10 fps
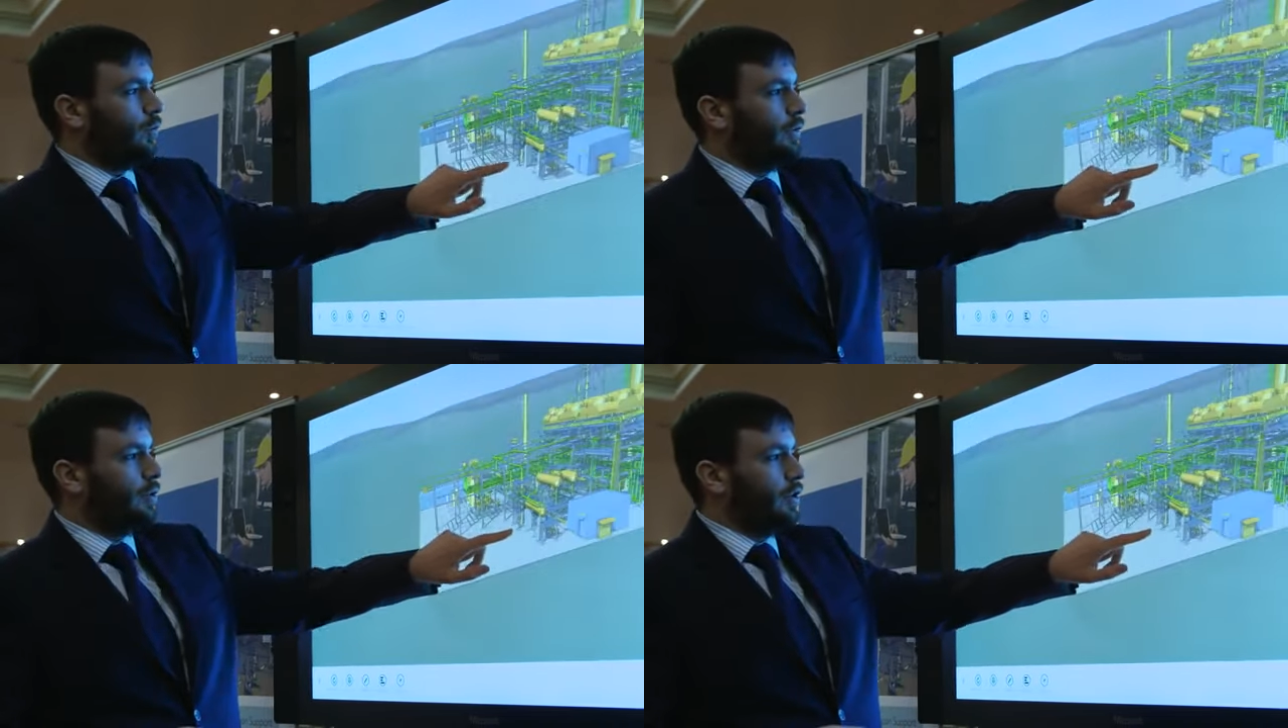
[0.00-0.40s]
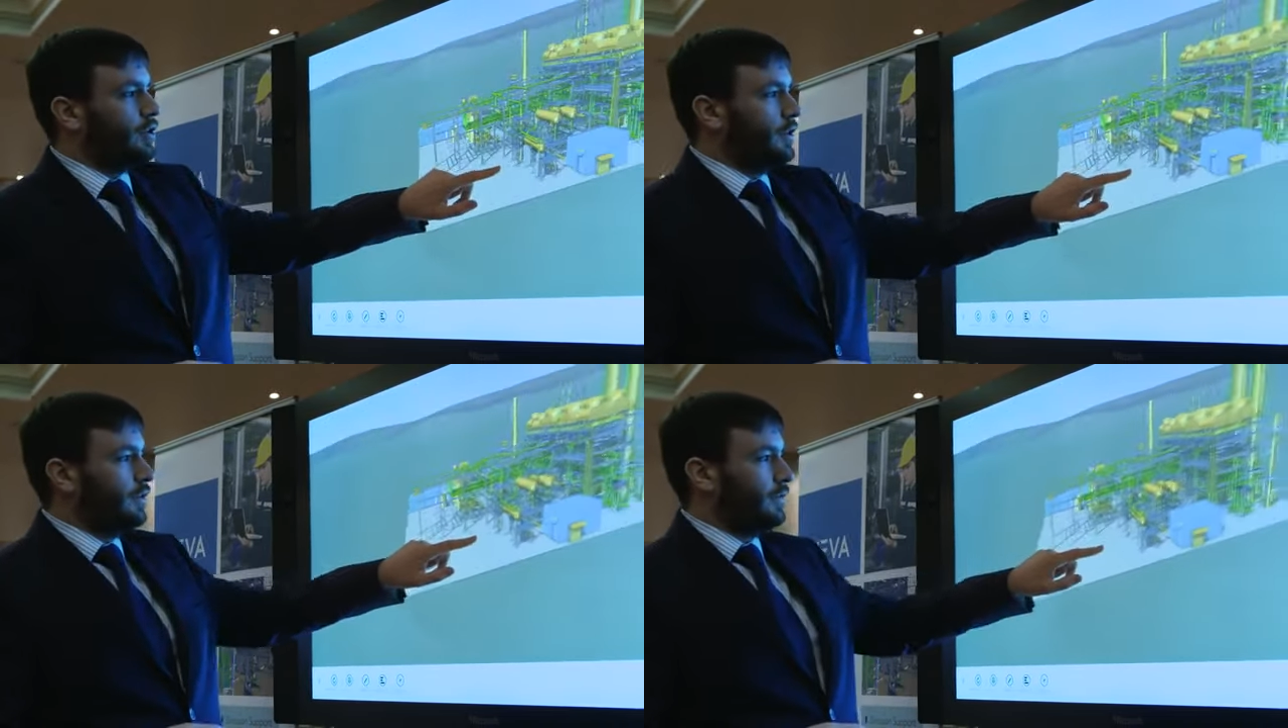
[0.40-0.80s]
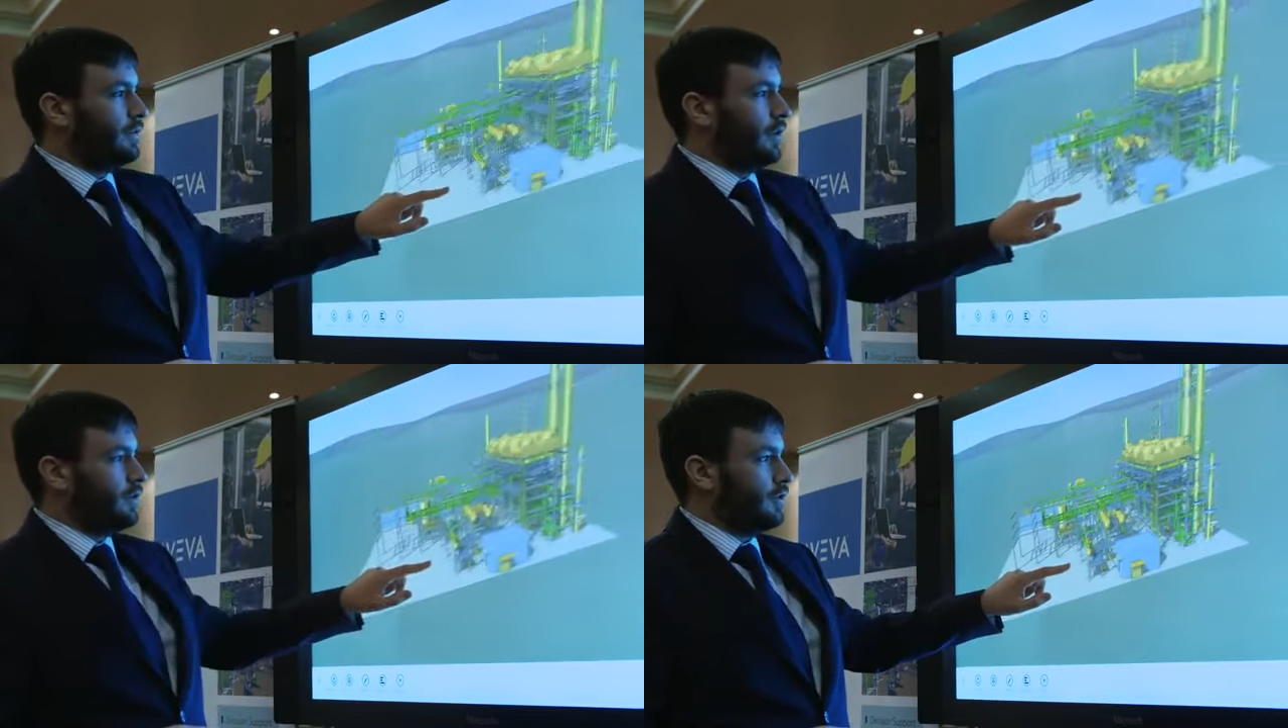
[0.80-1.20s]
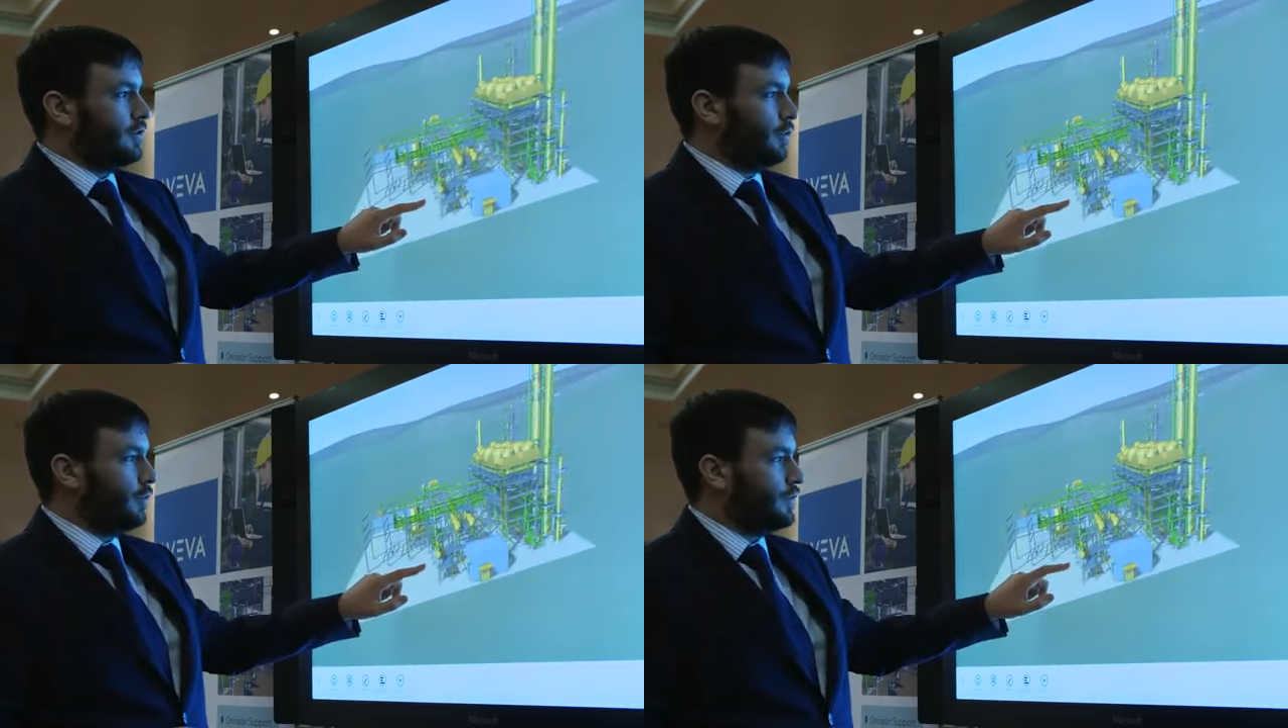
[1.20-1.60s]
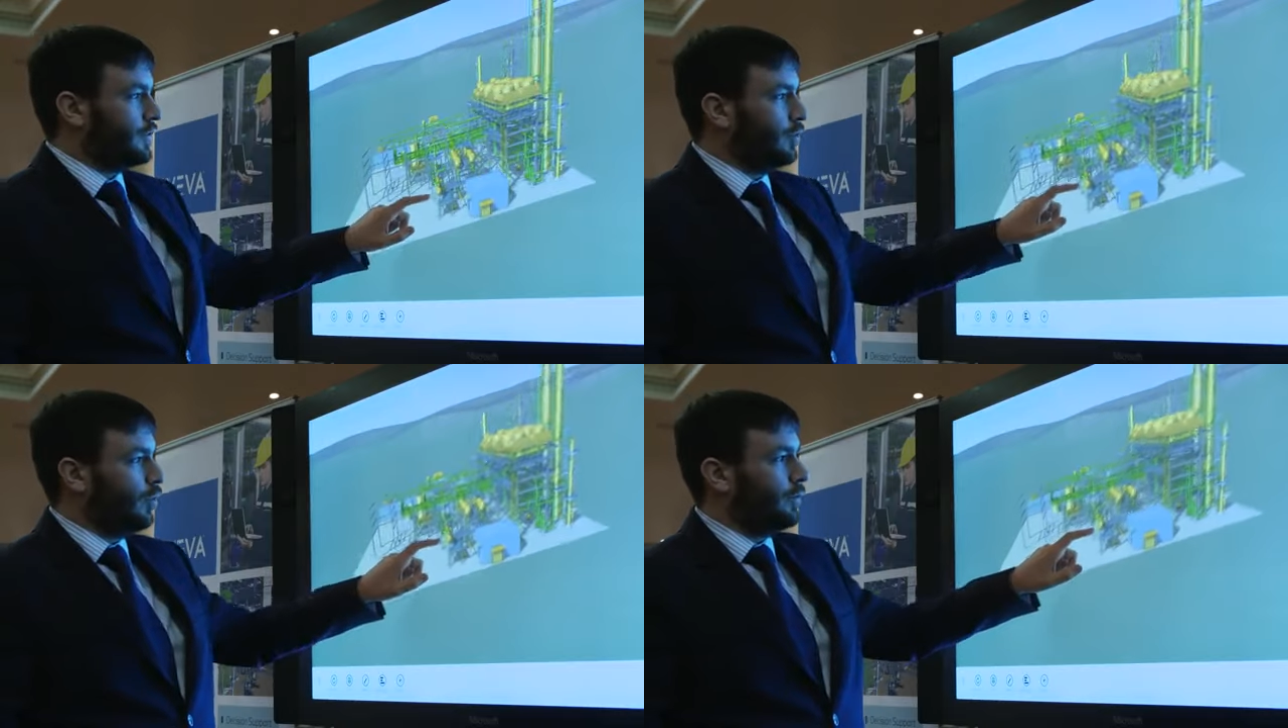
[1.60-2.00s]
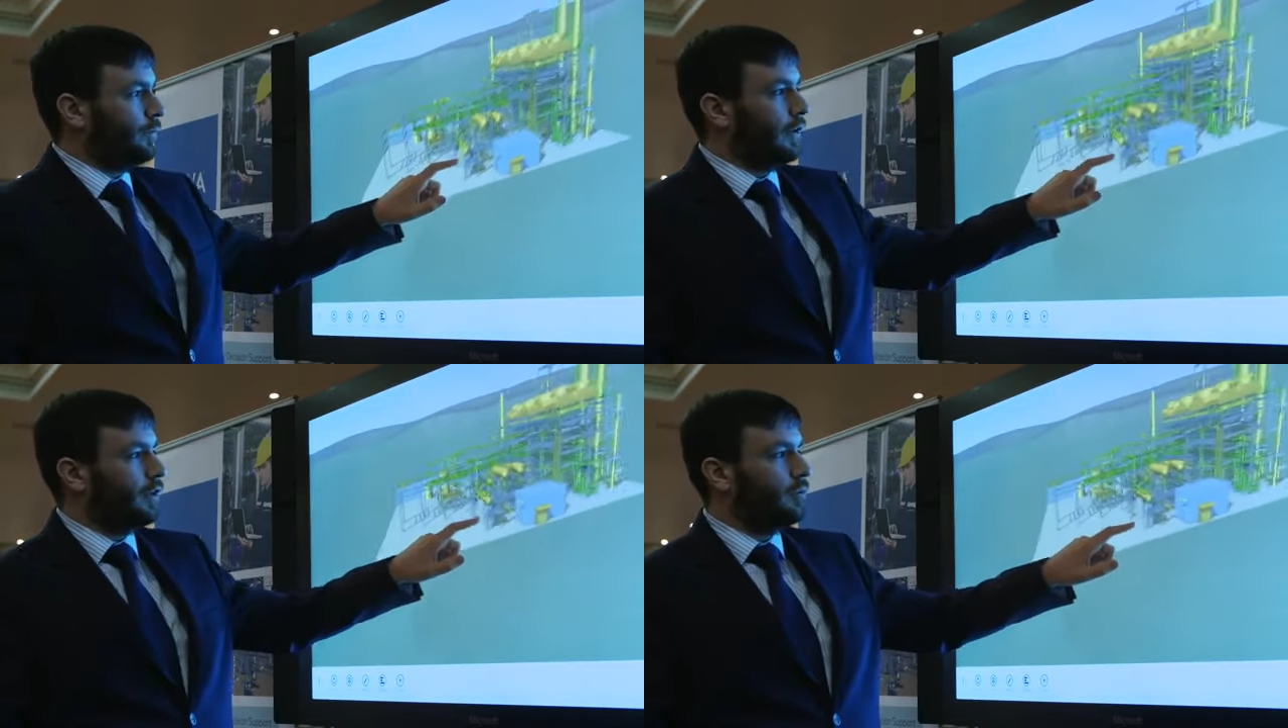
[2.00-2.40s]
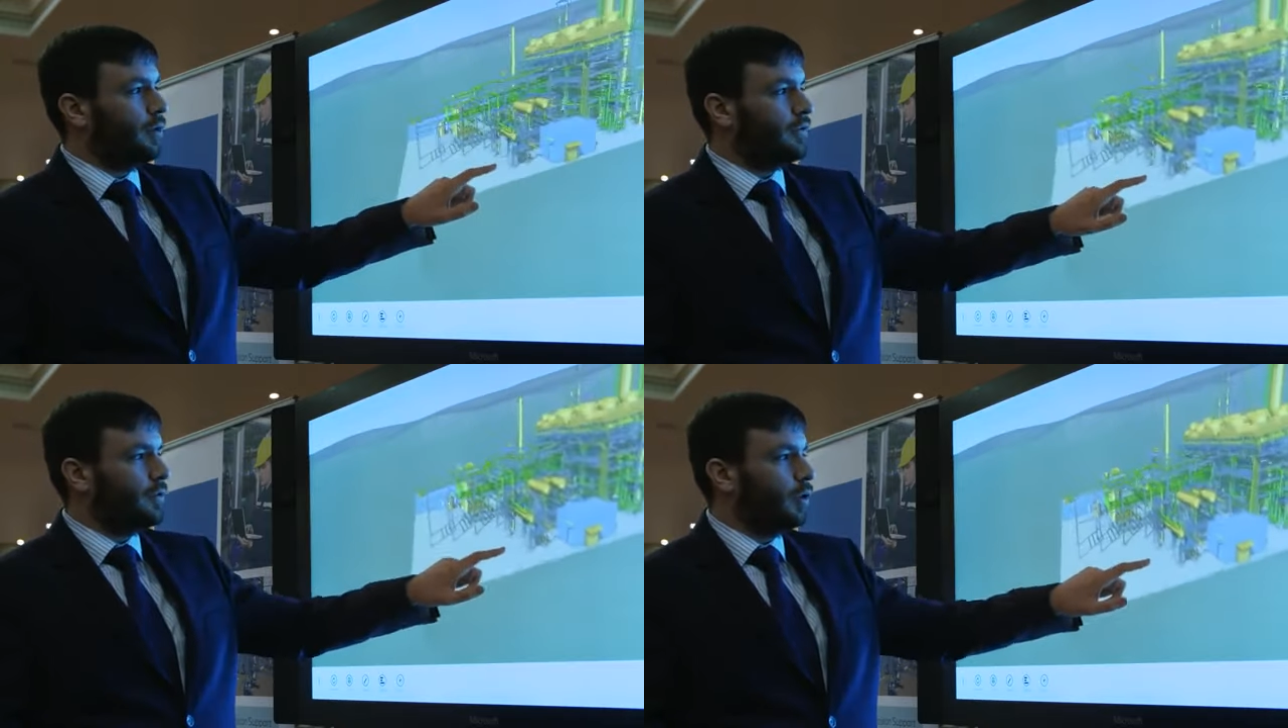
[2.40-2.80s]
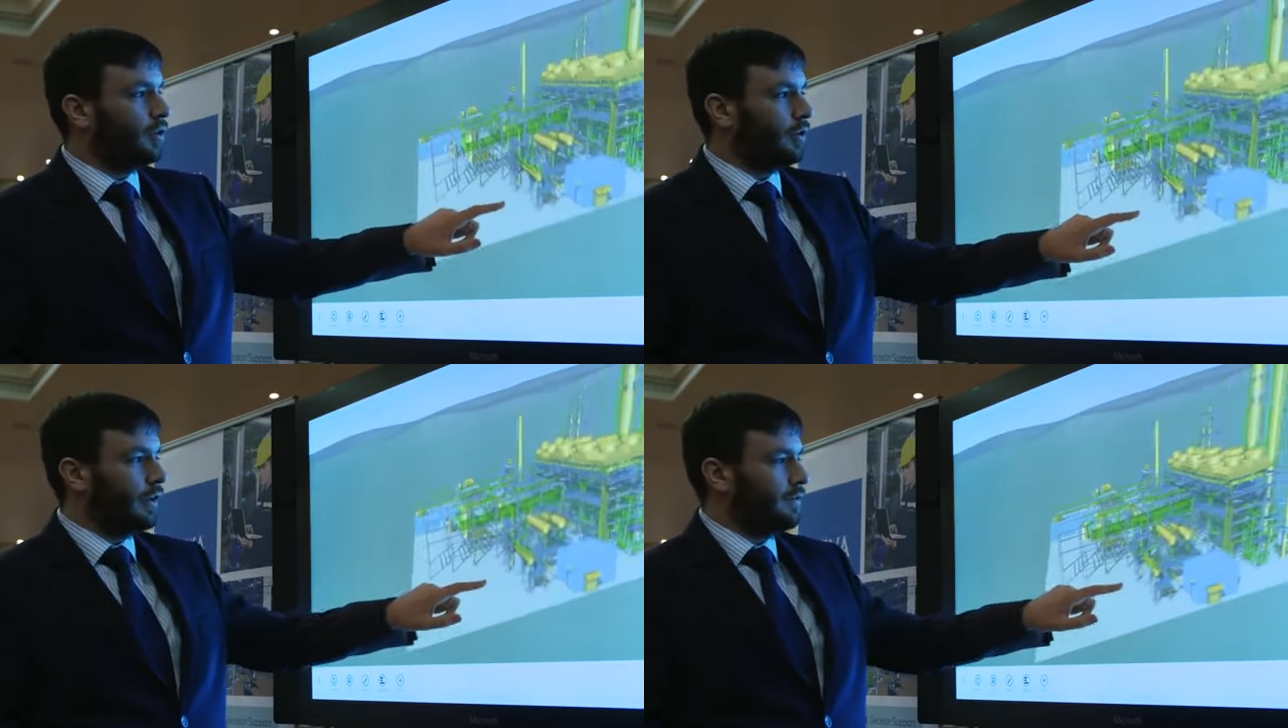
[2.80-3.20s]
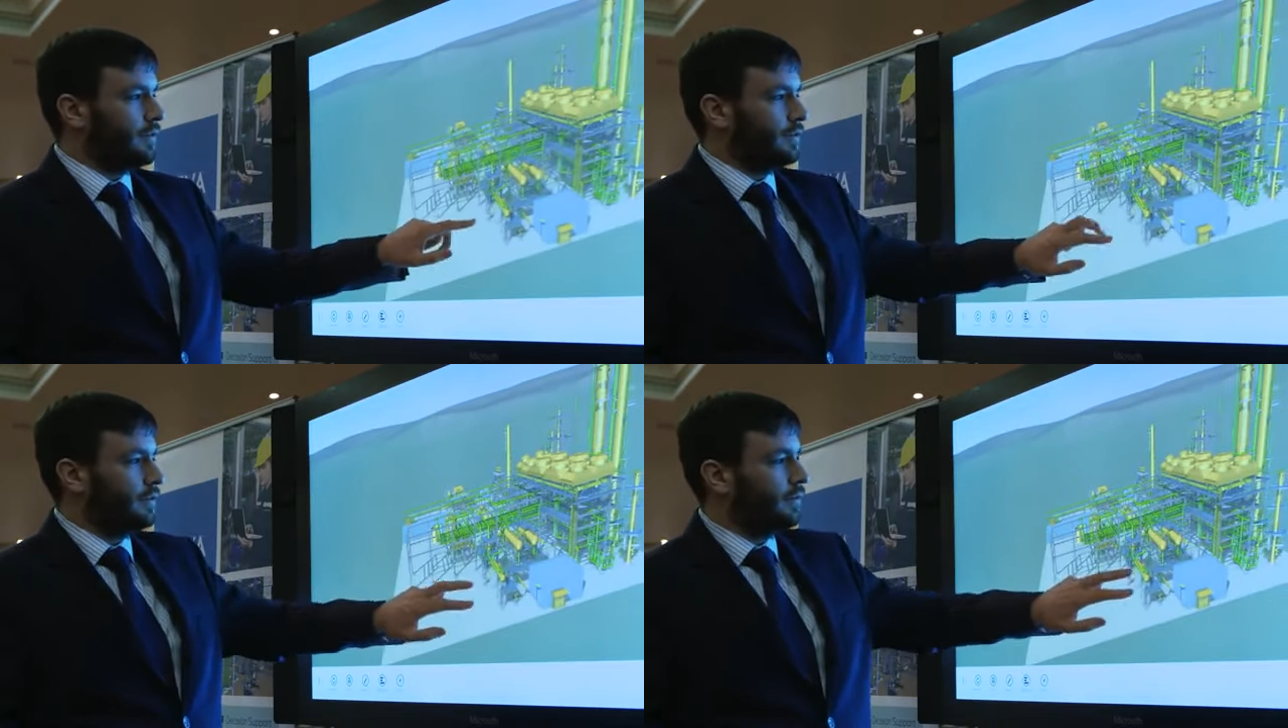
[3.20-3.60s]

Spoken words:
We've got intuitive touch controls, so one finger moves the model around,